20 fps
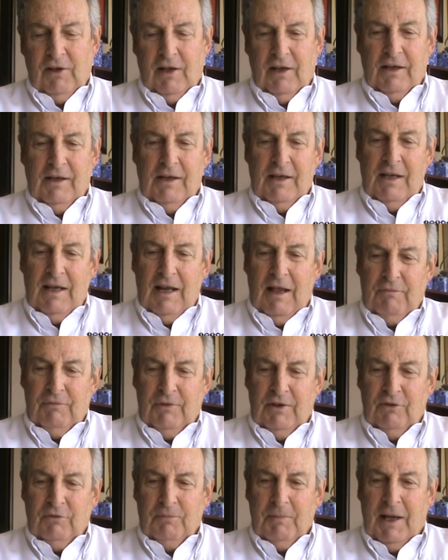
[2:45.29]
Love
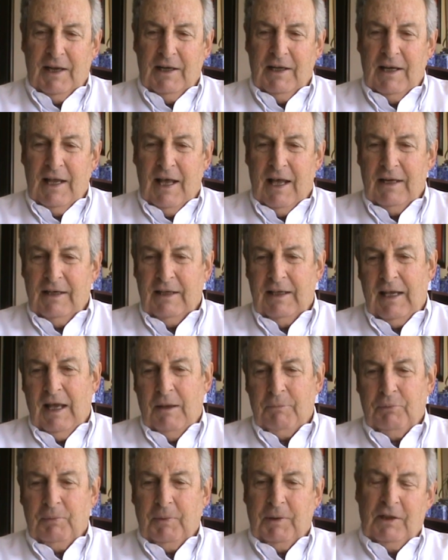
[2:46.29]
these maiden
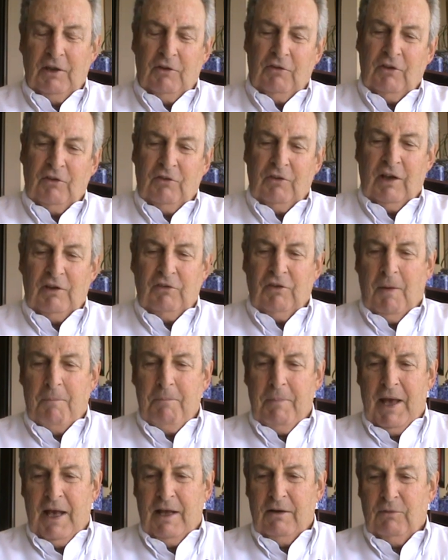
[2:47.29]
handicaps, but this is such a
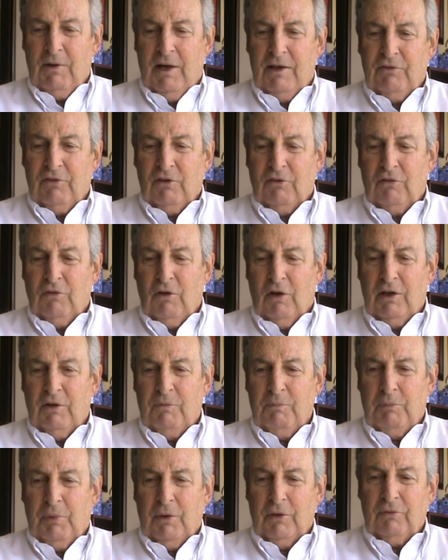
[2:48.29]
bad race, it's not
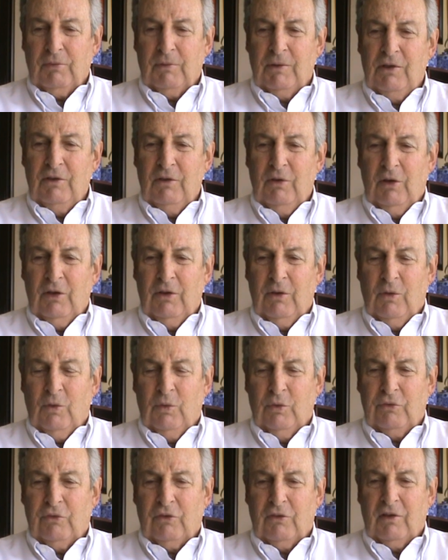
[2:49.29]
impossible. You look at the
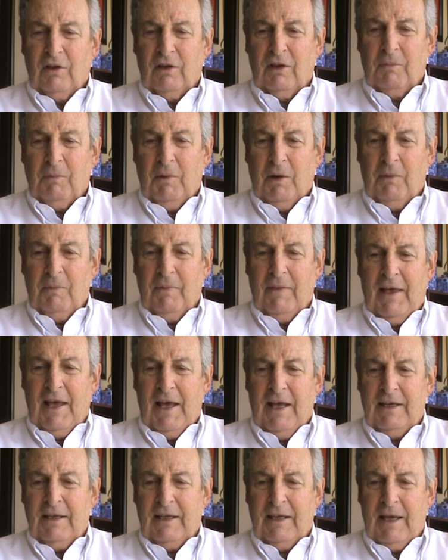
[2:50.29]
horses at the bottom of the
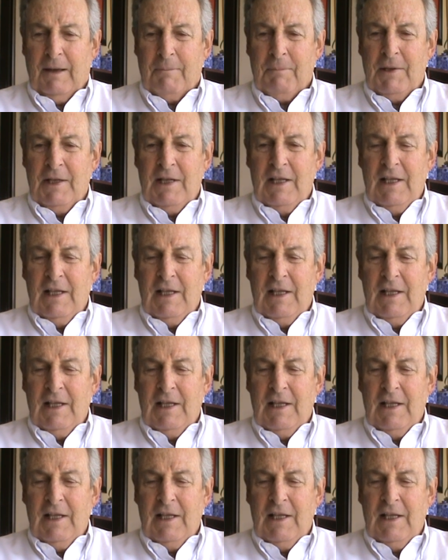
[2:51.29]
handicap.